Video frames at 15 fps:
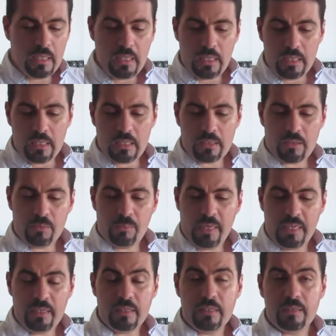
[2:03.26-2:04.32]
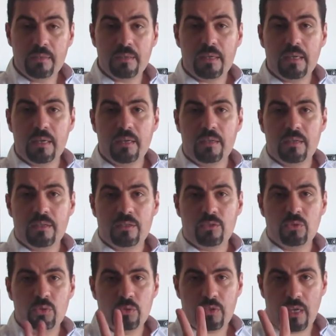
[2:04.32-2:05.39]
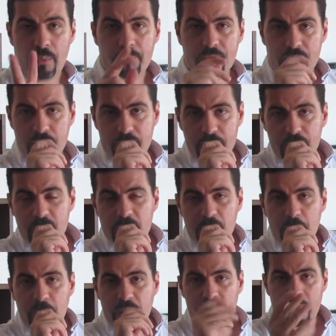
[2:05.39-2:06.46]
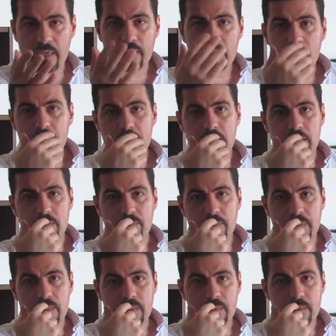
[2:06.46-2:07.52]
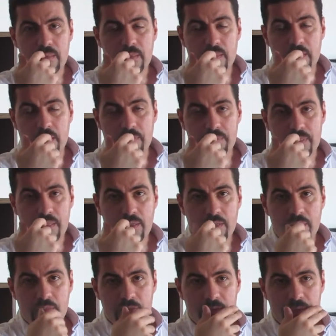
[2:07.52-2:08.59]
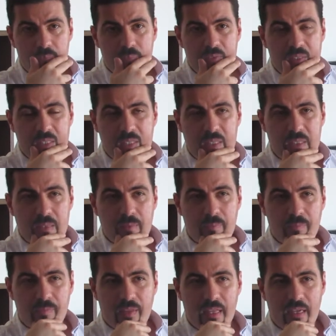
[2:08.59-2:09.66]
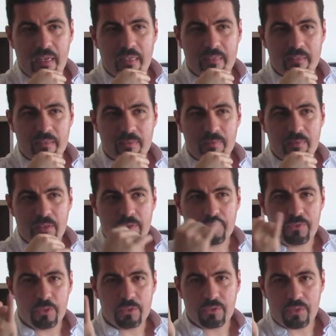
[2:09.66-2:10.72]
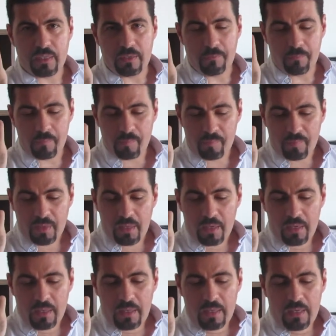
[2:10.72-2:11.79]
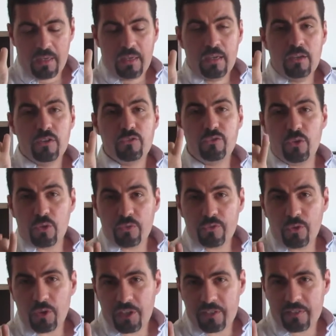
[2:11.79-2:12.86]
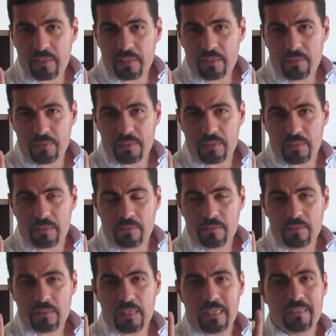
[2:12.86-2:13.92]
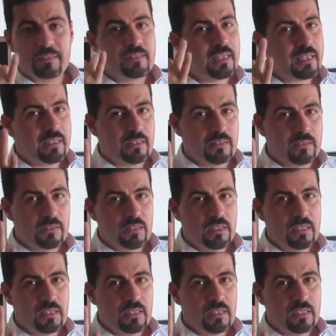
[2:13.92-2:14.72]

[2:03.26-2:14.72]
There are mainly two types of speaking activities in every class. As firstly, form-focused activities, and second,